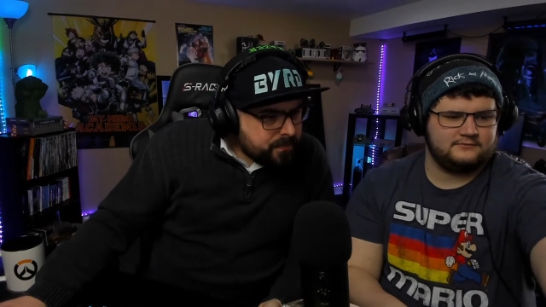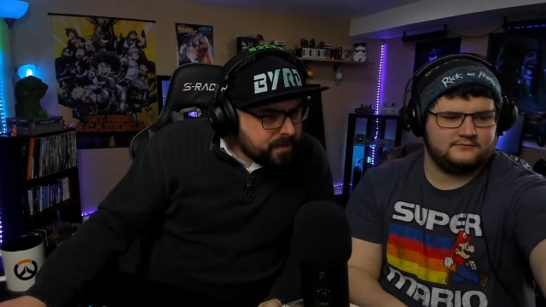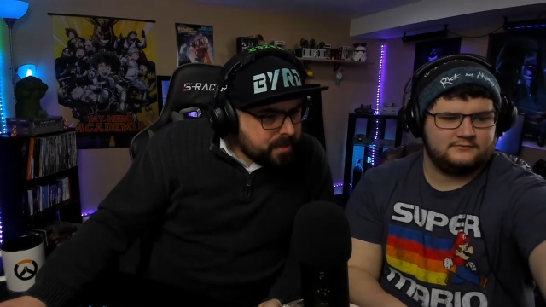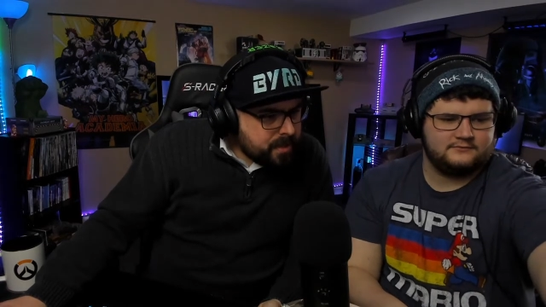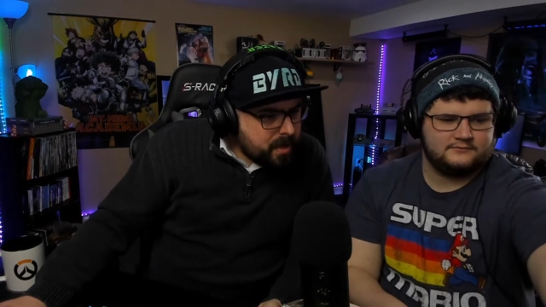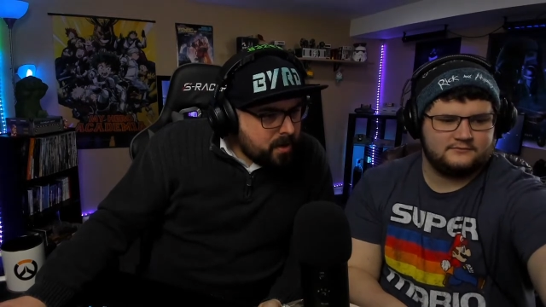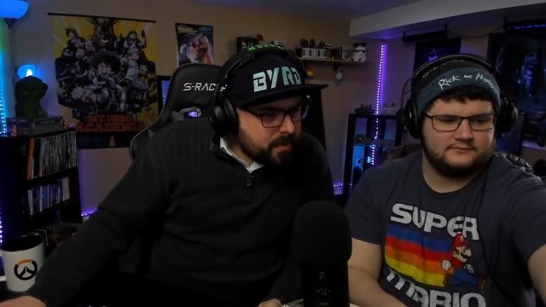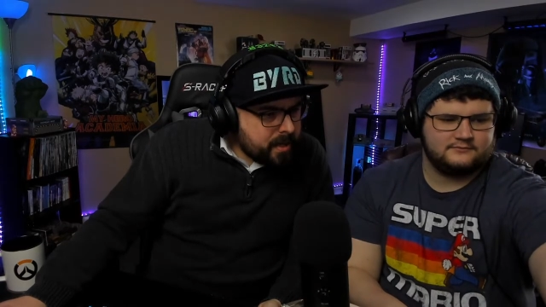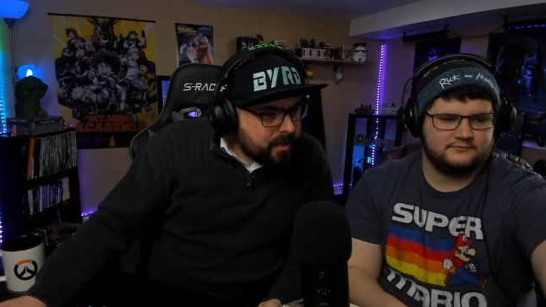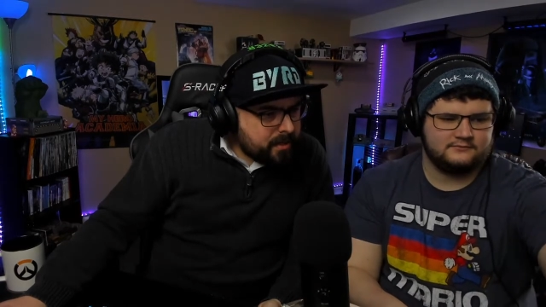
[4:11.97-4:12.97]
Speaker 1: Uh,
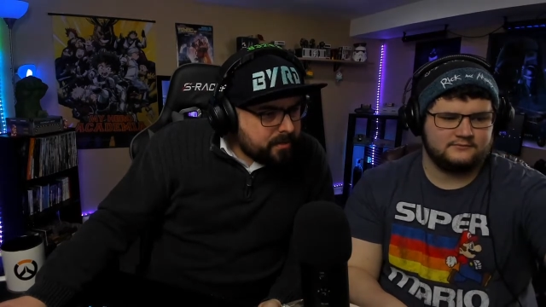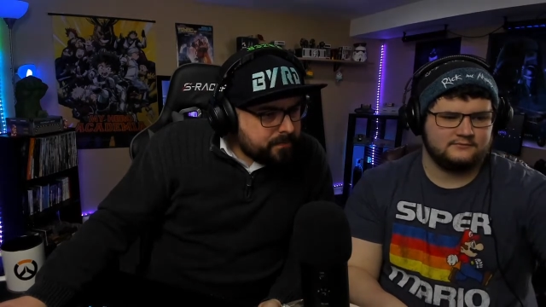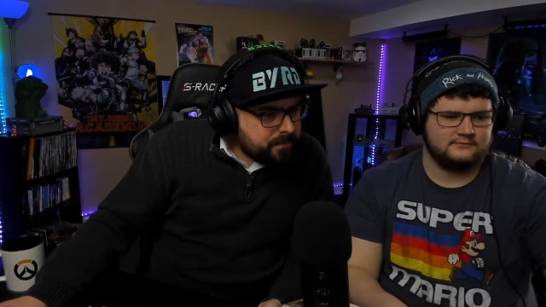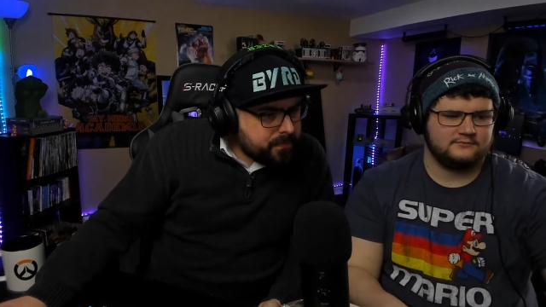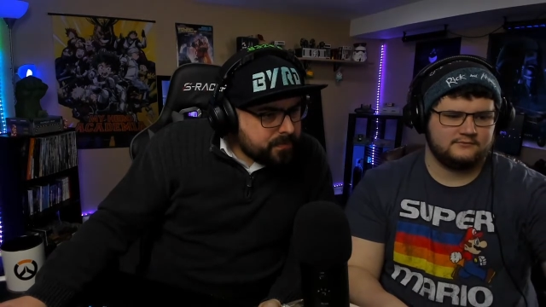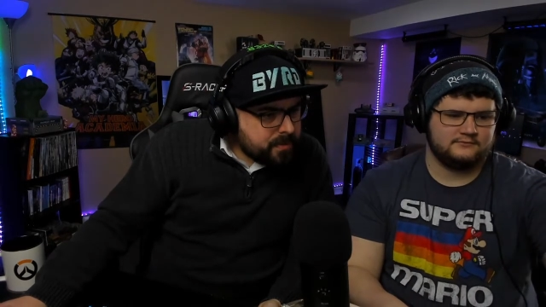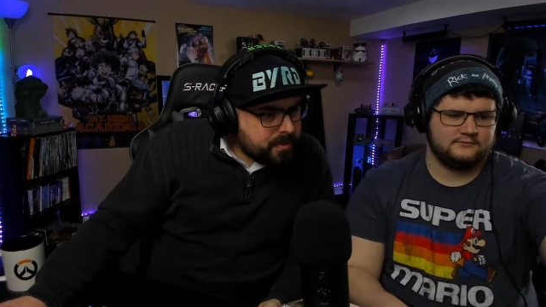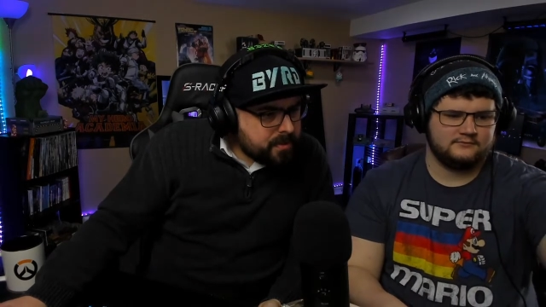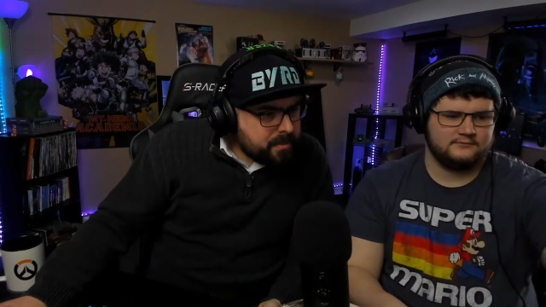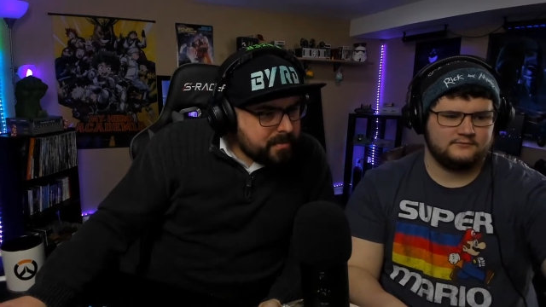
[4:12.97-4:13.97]
okay.
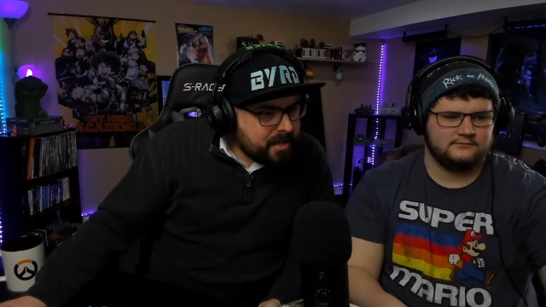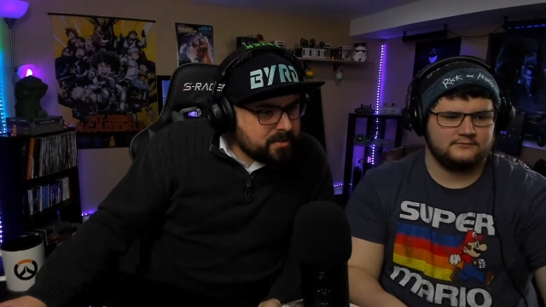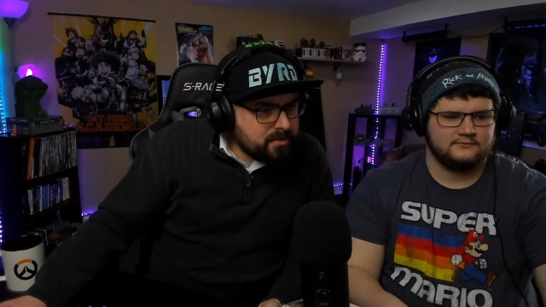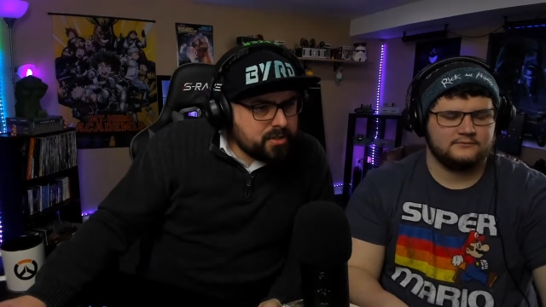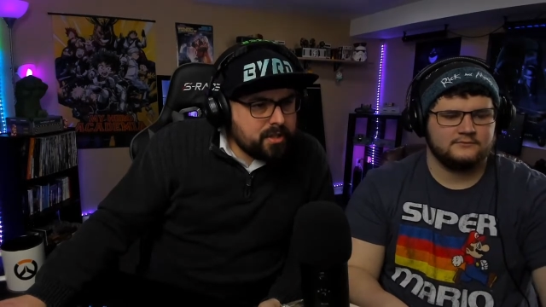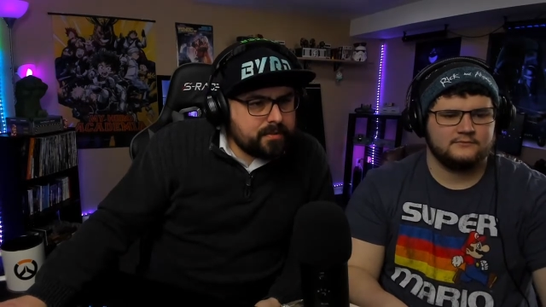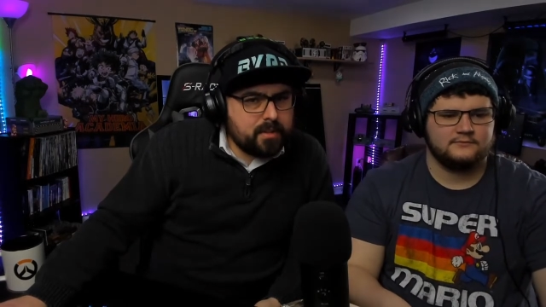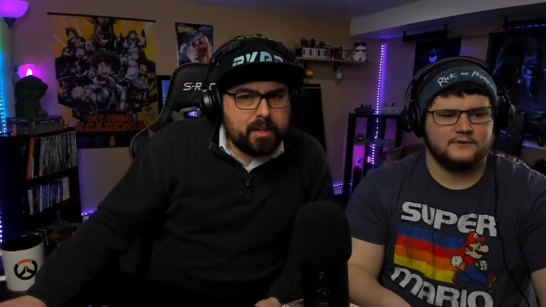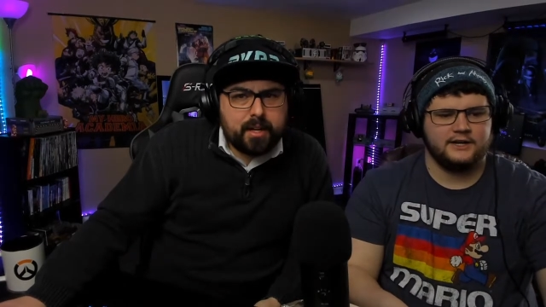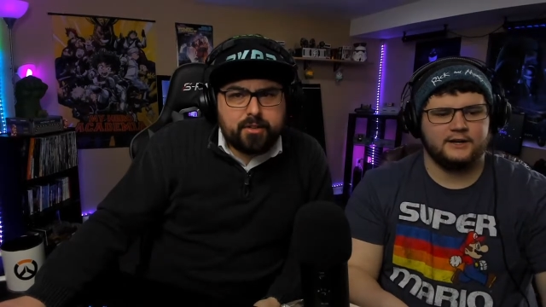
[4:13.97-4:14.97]
The Master Chief
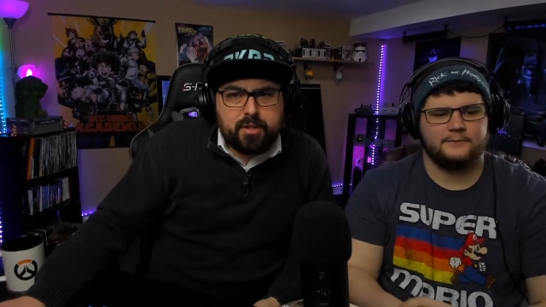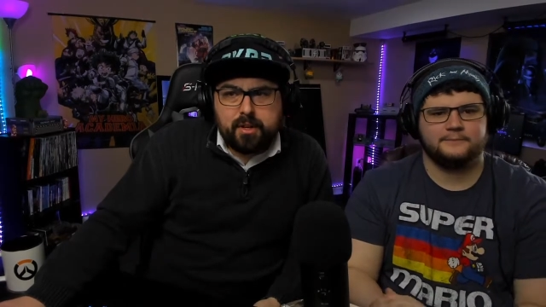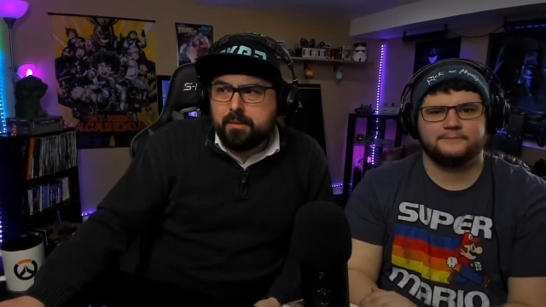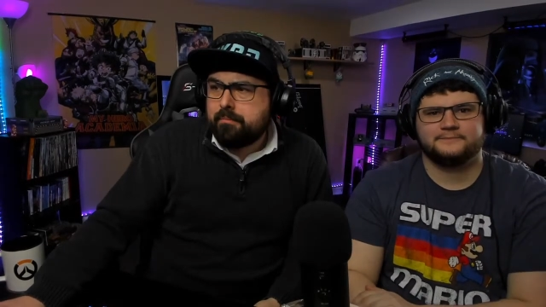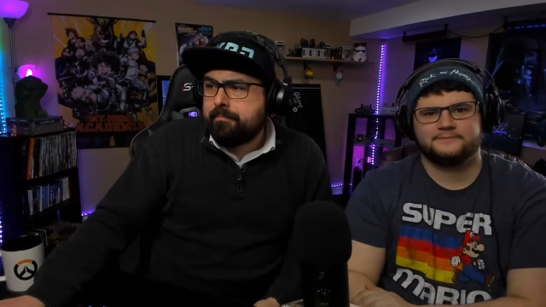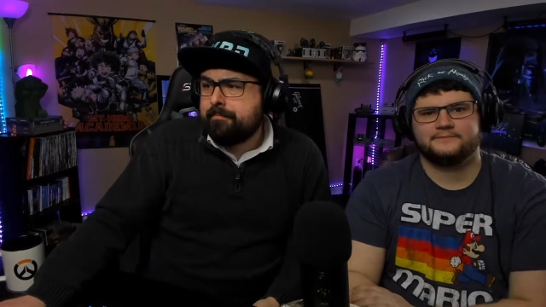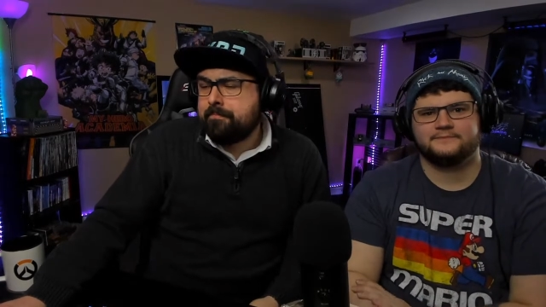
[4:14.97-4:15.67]
Collection.